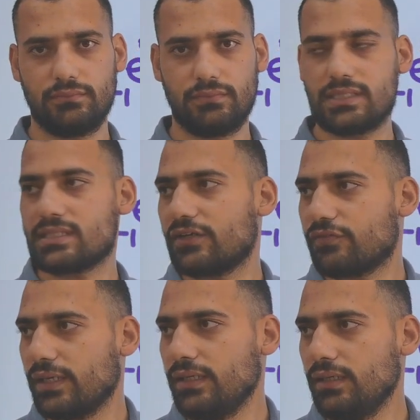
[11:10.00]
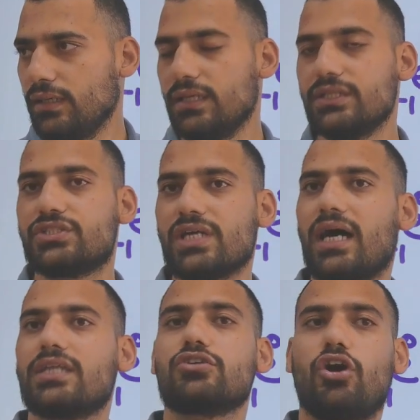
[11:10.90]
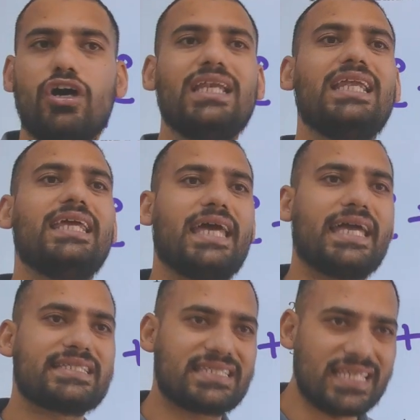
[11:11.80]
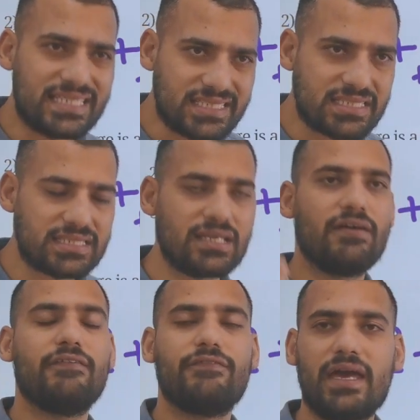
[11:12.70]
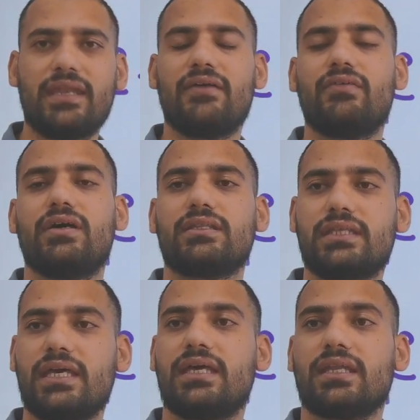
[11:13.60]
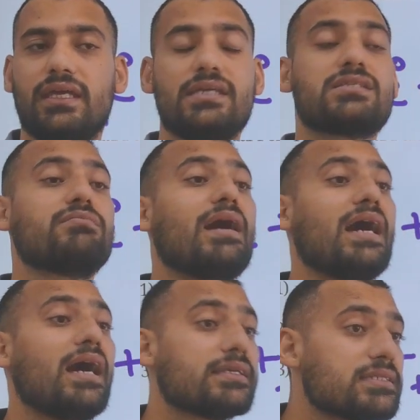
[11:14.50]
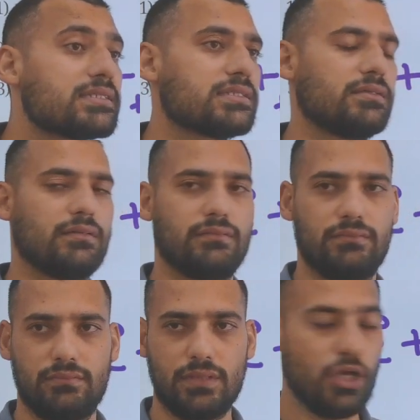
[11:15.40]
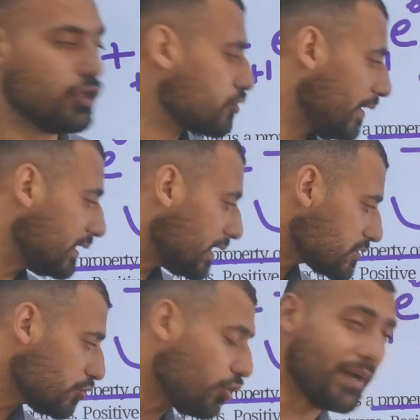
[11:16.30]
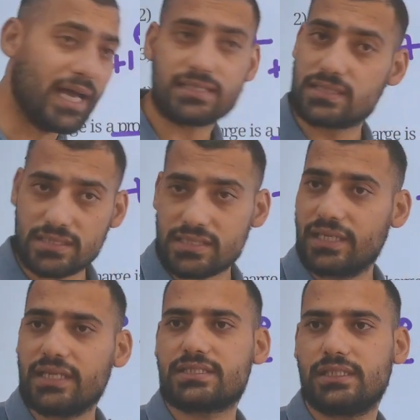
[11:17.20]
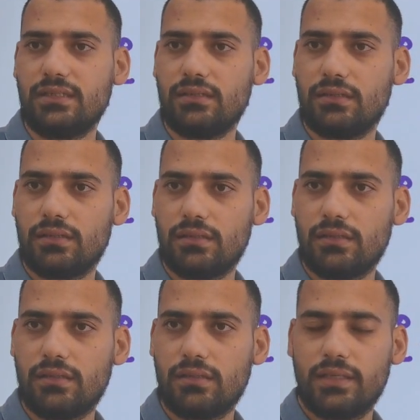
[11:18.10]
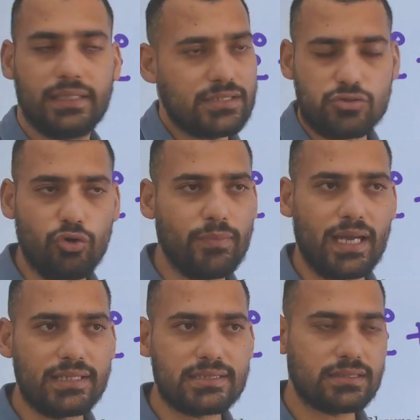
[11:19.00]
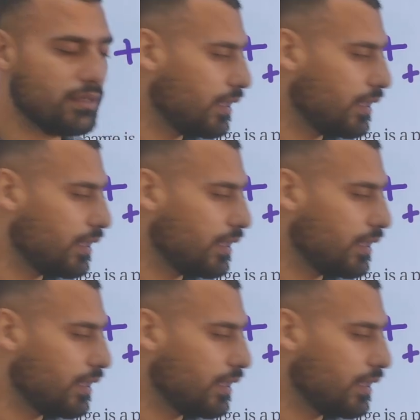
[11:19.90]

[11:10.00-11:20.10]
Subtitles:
Is that fine? Charge only exists whenever there is mass. So when there is no mass, this is energy. It has no mass.